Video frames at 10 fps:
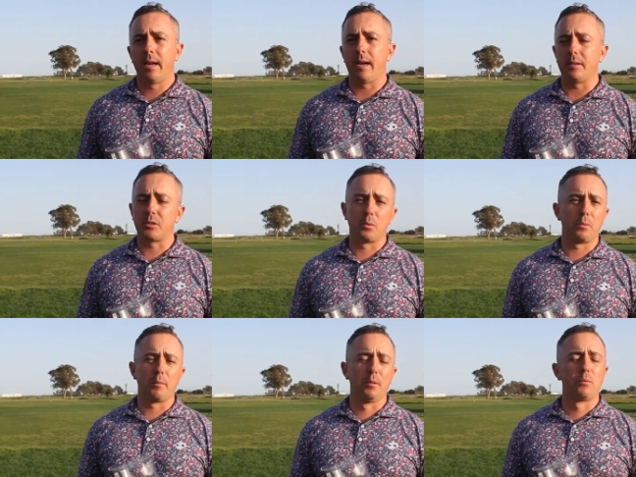Uh, so
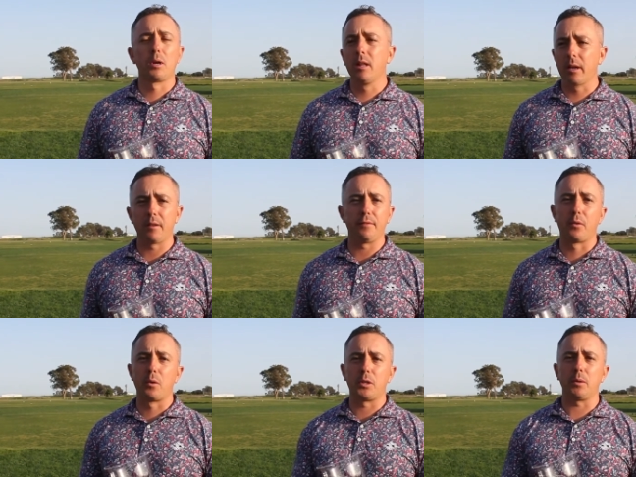we're really looking
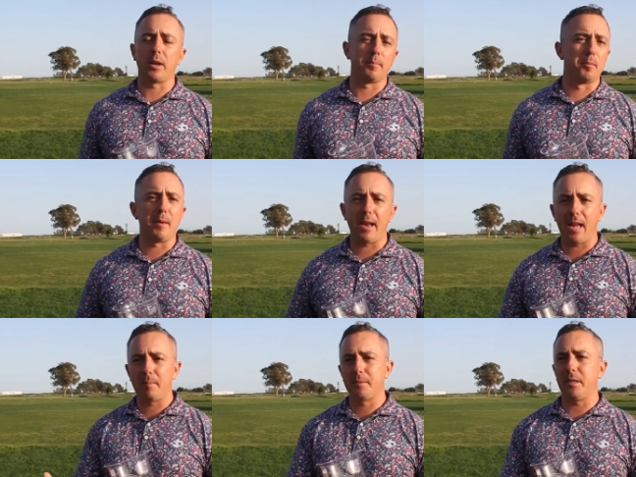forward to a couple
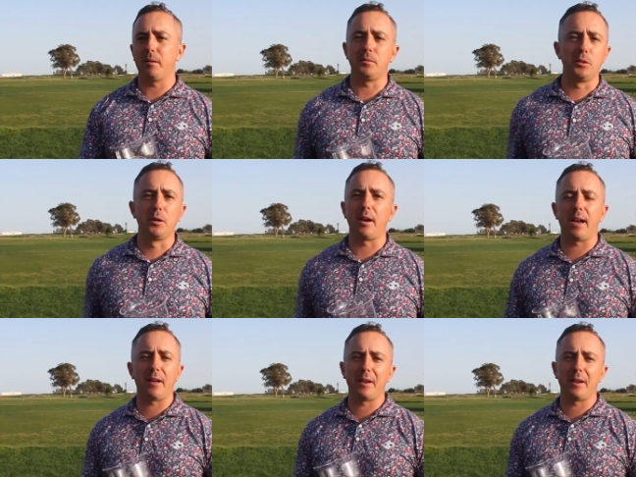mid-ams, you know, duking it out